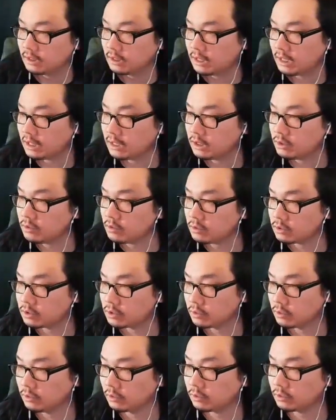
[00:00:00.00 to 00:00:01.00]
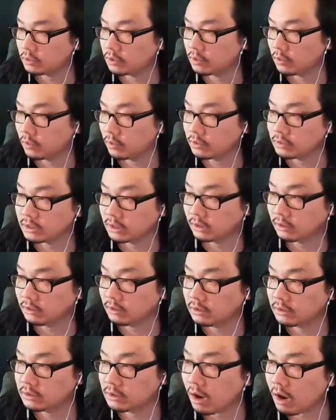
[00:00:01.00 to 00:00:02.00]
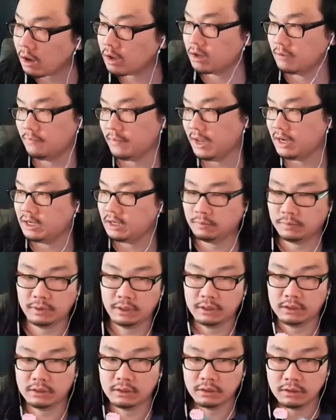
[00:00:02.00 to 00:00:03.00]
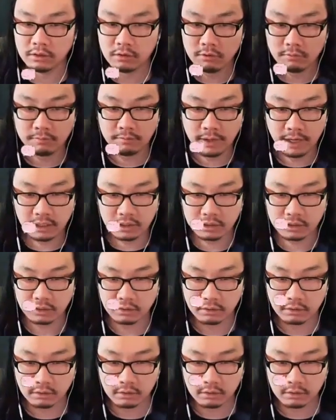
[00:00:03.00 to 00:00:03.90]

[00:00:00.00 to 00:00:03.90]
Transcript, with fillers: Can you doodle Goro's little dog companion, please? You bet you.